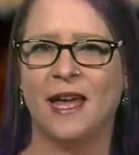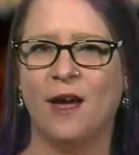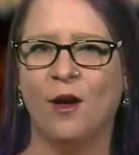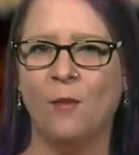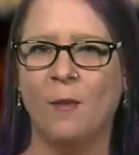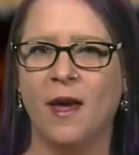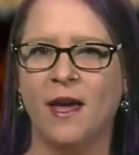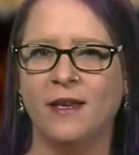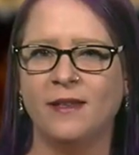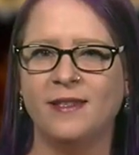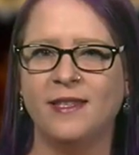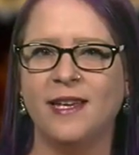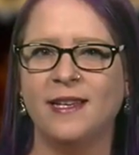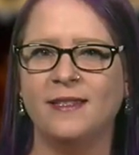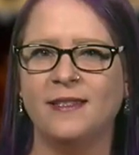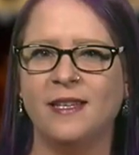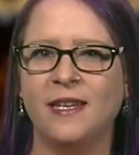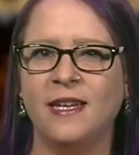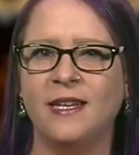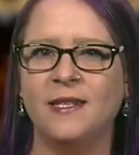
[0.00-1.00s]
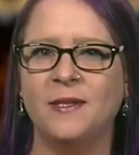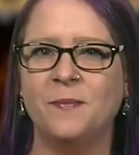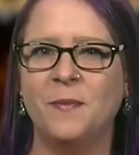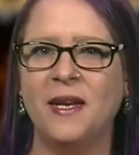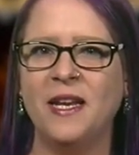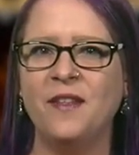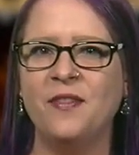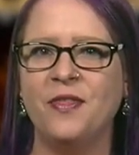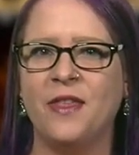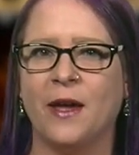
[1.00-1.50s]
Elba says he's
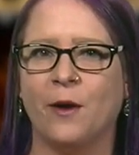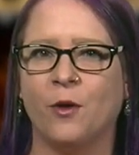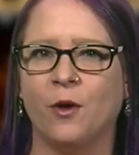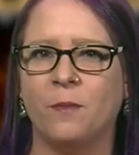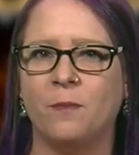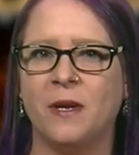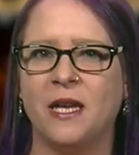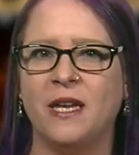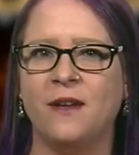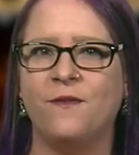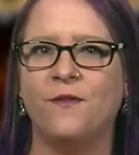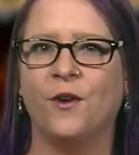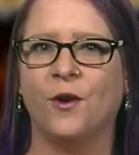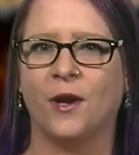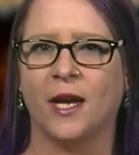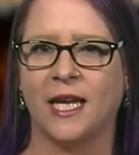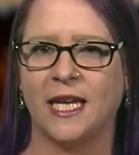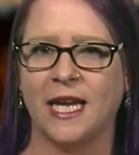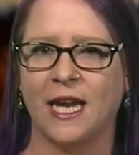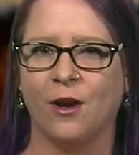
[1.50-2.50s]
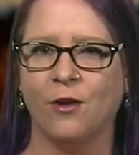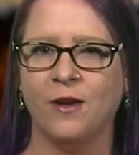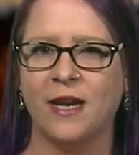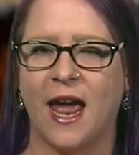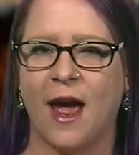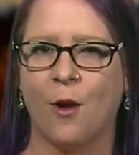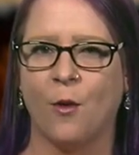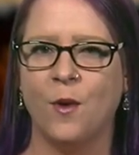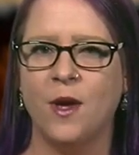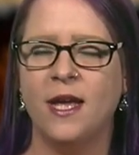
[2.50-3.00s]
been in therapy for a year
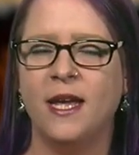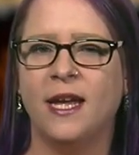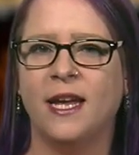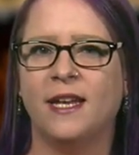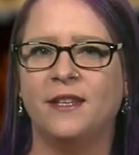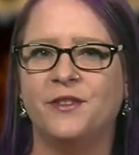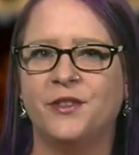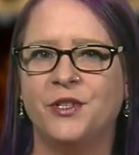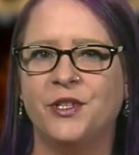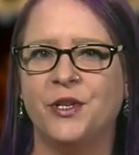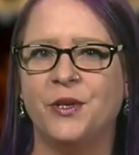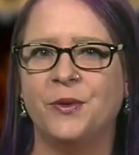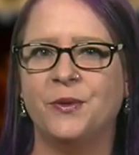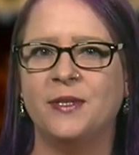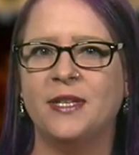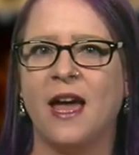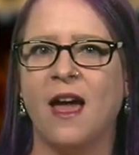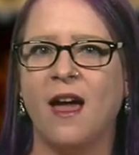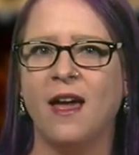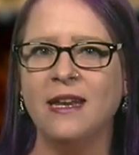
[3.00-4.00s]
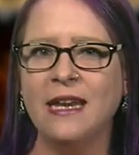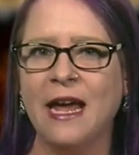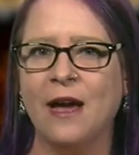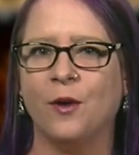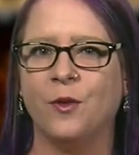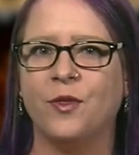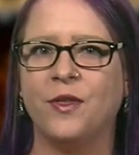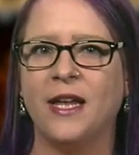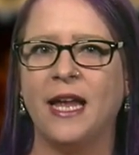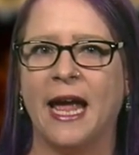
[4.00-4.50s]
now. It's due to
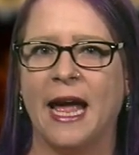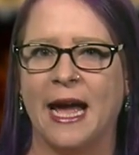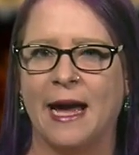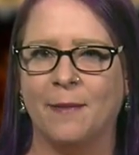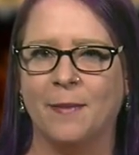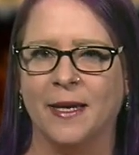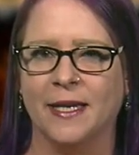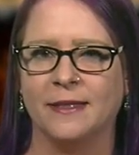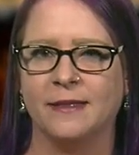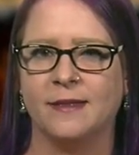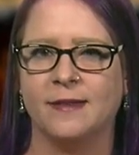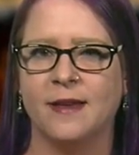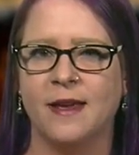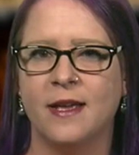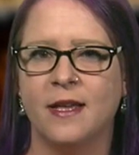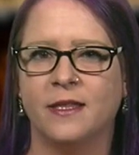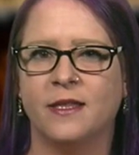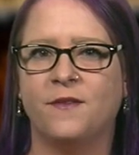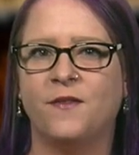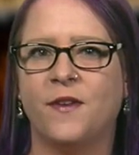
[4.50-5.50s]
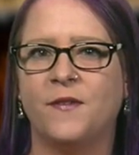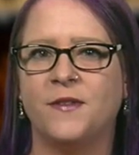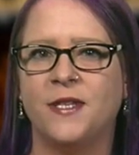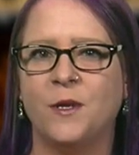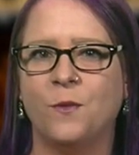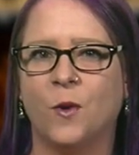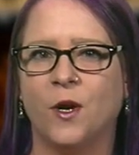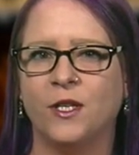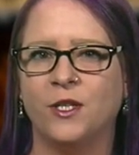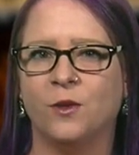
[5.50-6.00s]
unhealthy habits. The
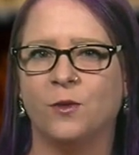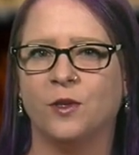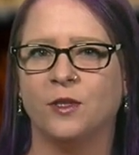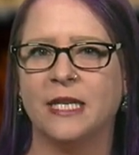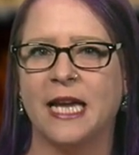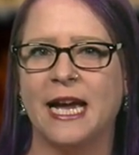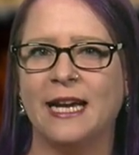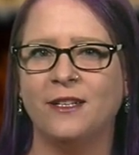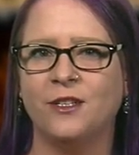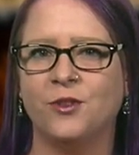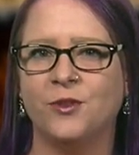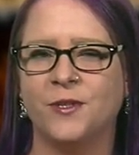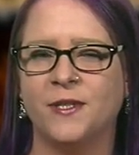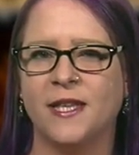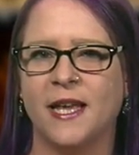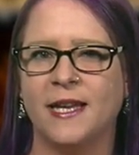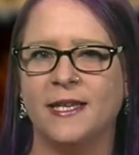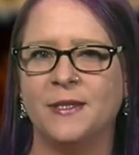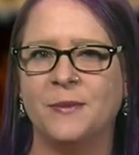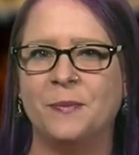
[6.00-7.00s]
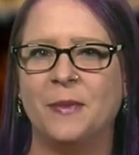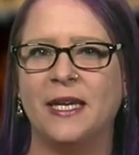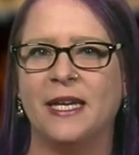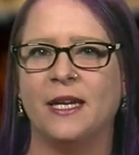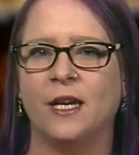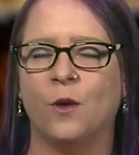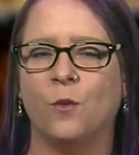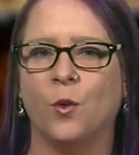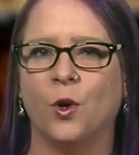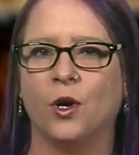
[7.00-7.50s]
51 year old actor says
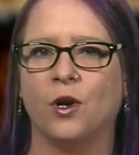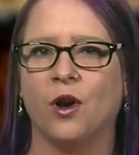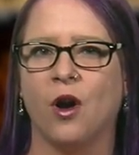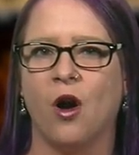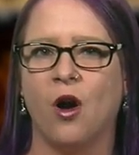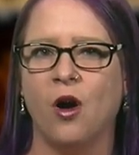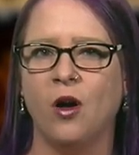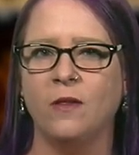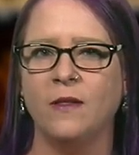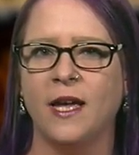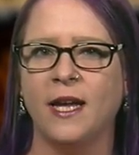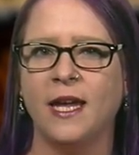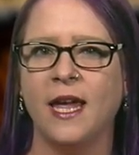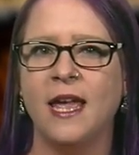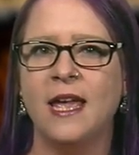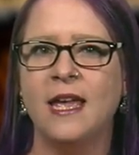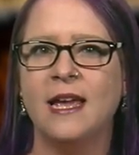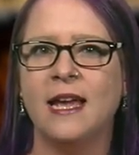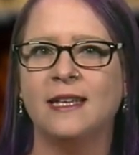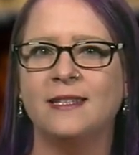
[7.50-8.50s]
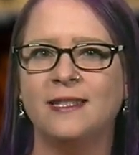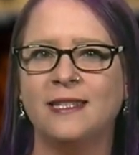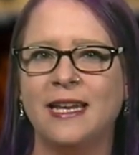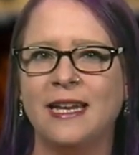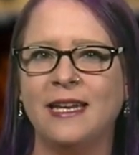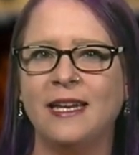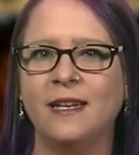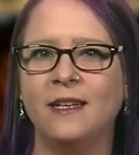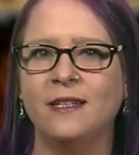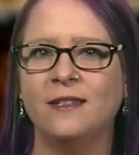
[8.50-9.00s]
being a workaholic has
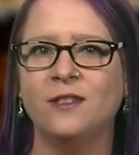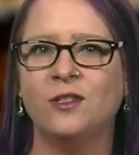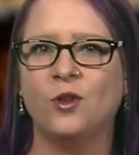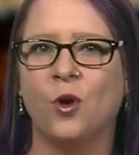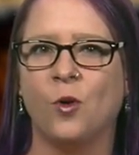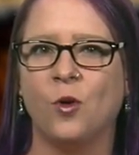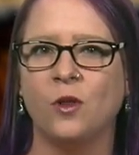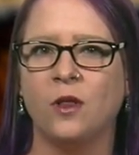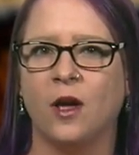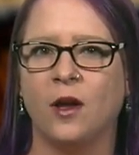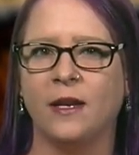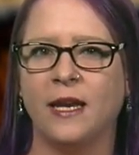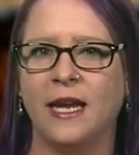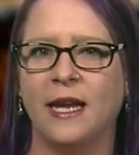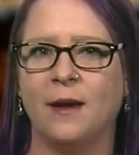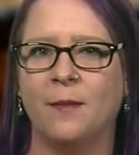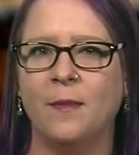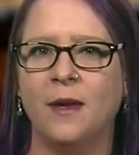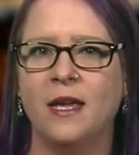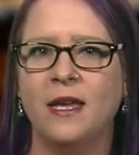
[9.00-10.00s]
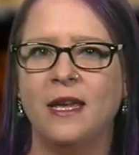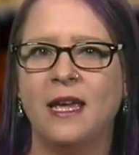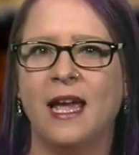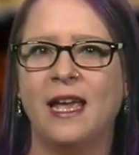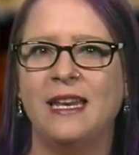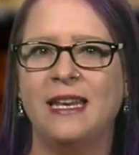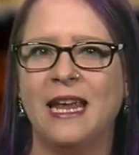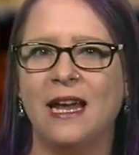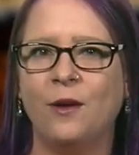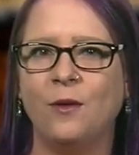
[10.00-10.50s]
taken its toll on him
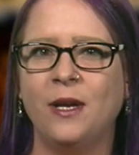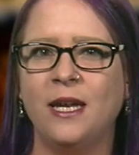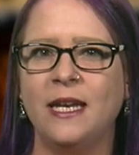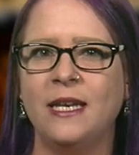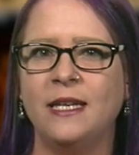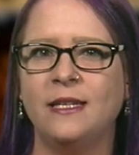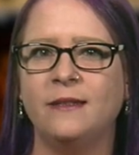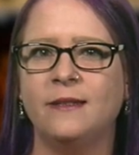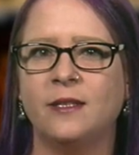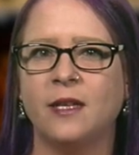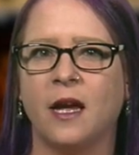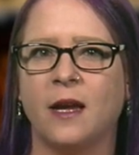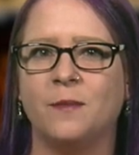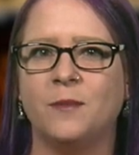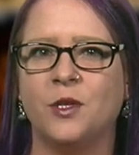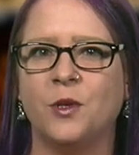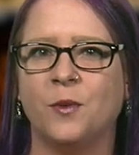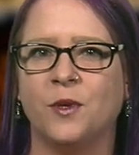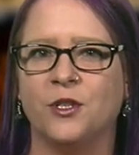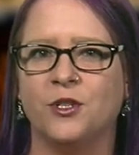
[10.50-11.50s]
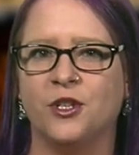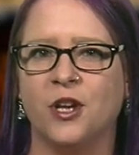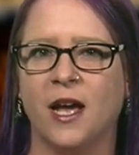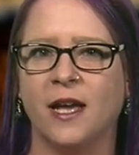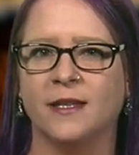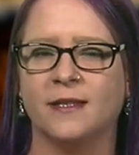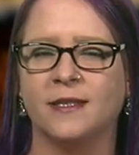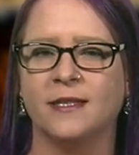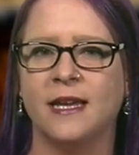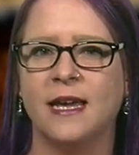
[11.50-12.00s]
and now he needs time to
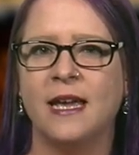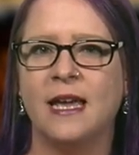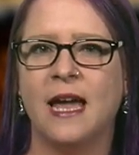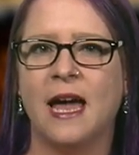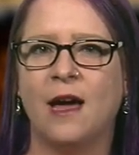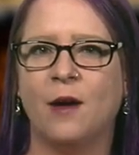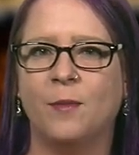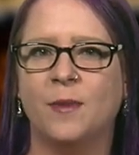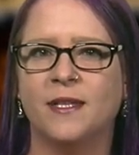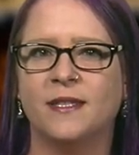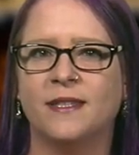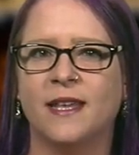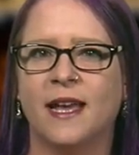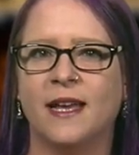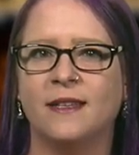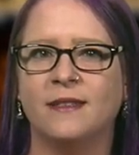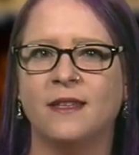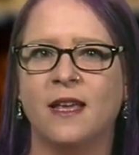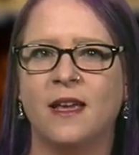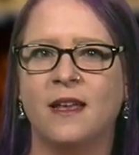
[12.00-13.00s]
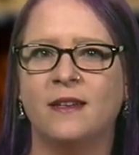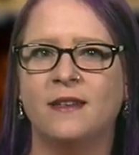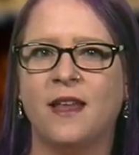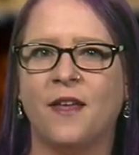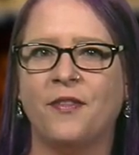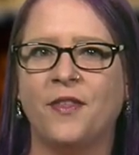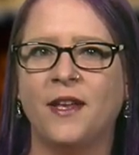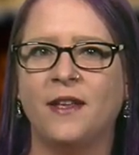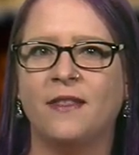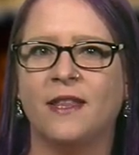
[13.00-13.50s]
adjust. Elba says
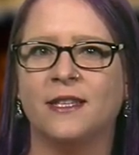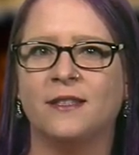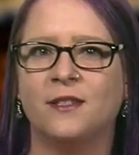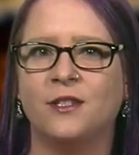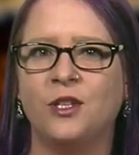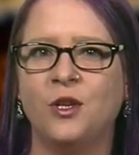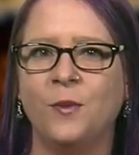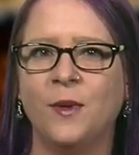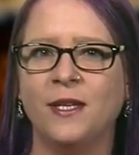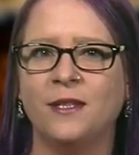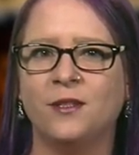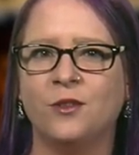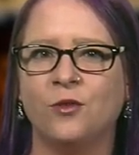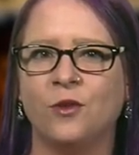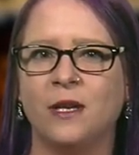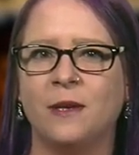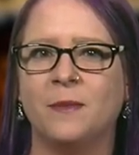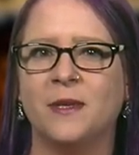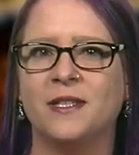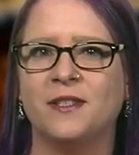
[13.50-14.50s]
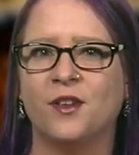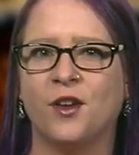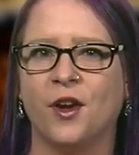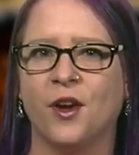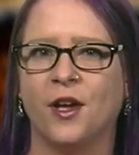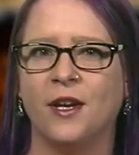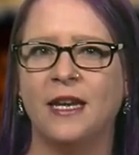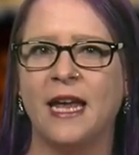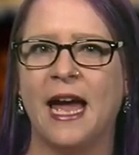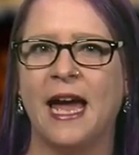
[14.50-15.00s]
nothing that's too extreme is
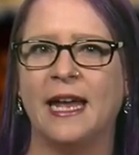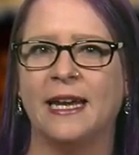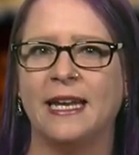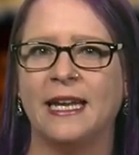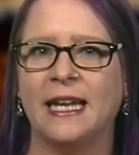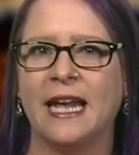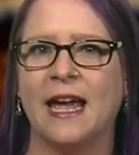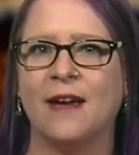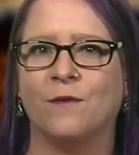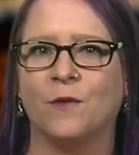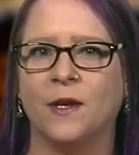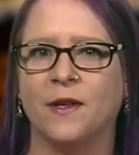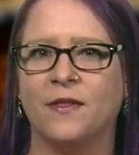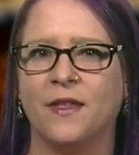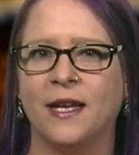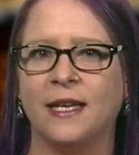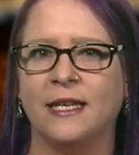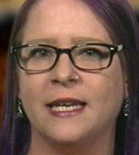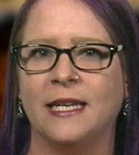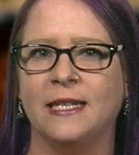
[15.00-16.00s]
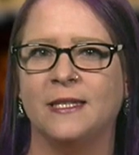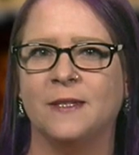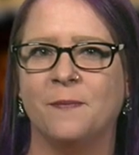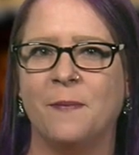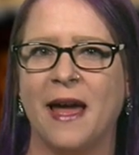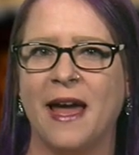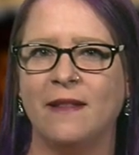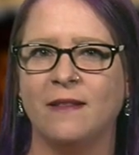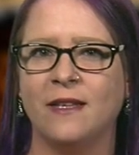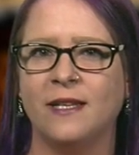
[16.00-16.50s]
good, adding everything needs
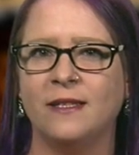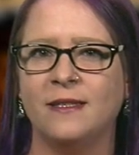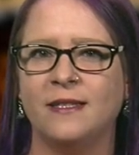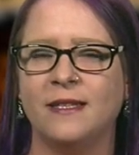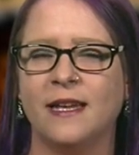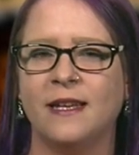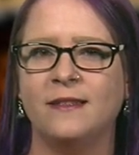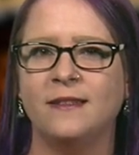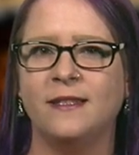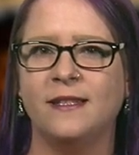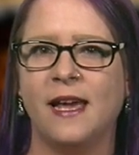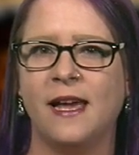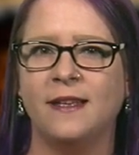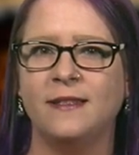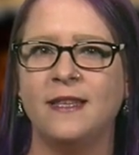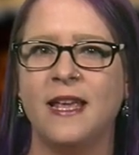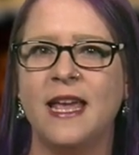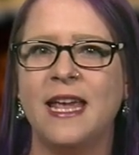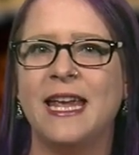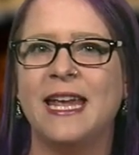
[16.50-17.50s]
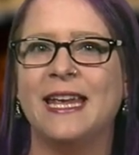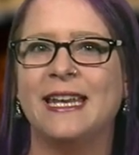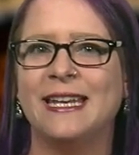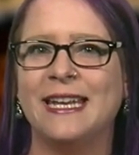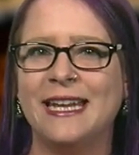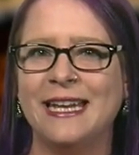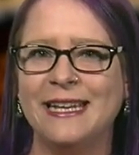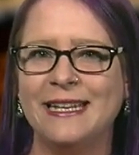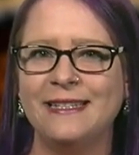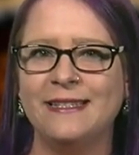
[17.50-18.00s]
balance, and says in
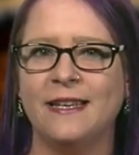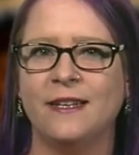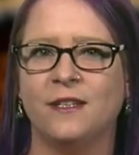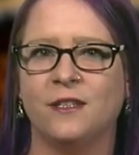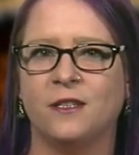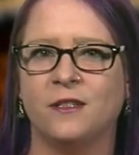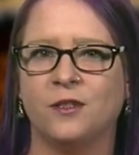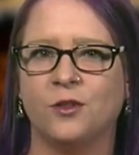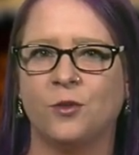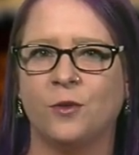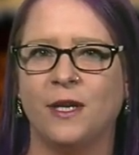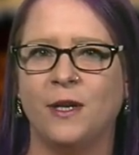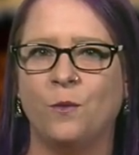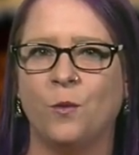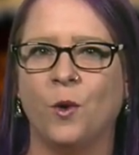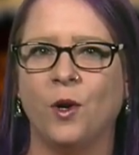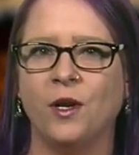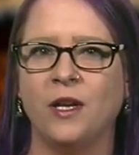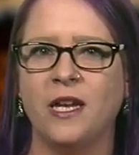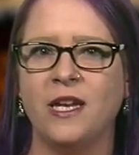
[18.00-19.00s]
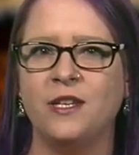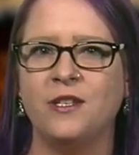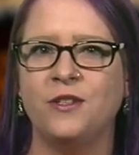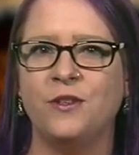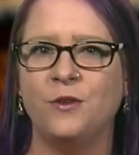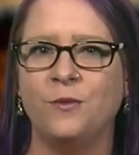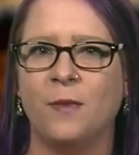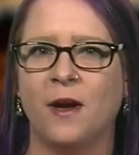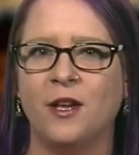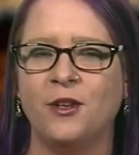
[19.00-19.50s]
his industry, working
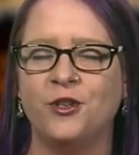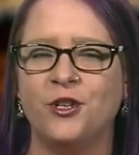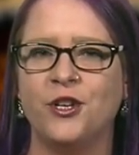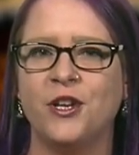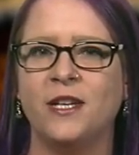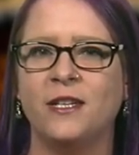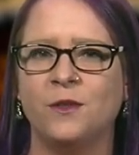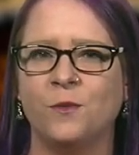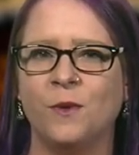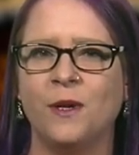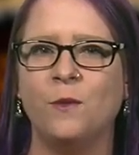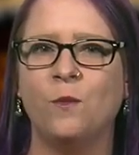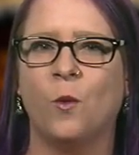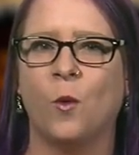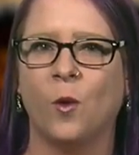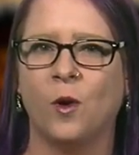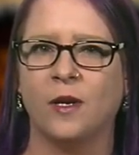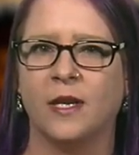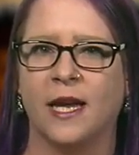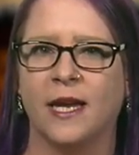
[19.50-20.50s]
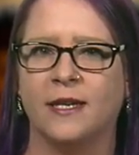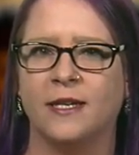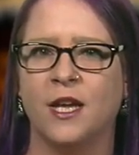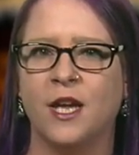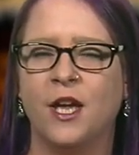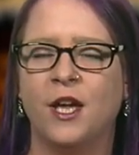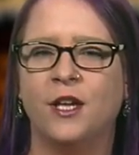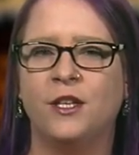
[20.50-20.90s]
too much is rewarded.